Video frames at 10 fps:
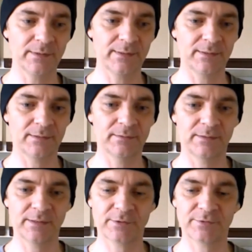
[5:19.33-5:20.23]
uh,
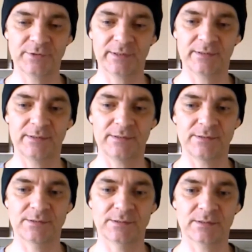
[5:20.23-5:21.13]
another thing
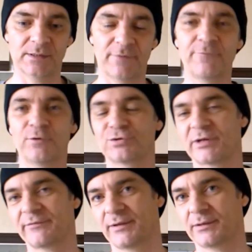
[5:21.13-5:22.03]
is uh, foot
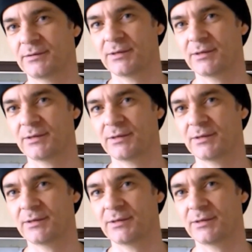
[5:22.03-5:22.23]
traffic.